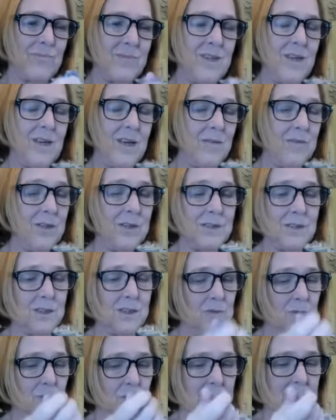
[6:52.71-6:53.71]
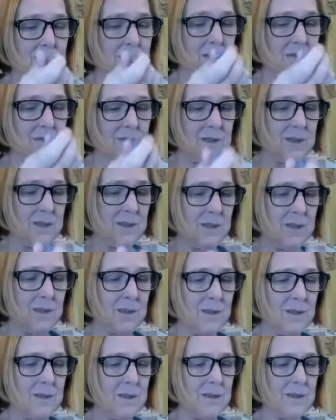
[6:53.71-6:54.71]
Yeah, if this is 470
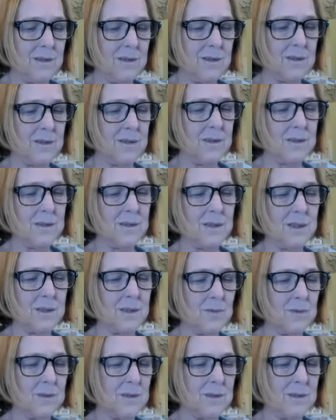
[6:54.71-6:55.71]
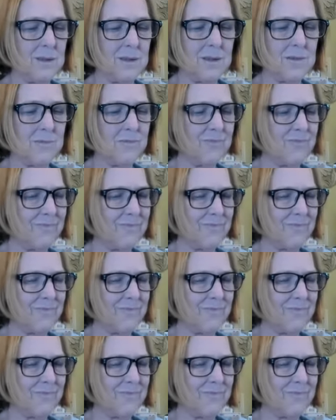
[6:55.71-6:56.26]
carats, then this one is,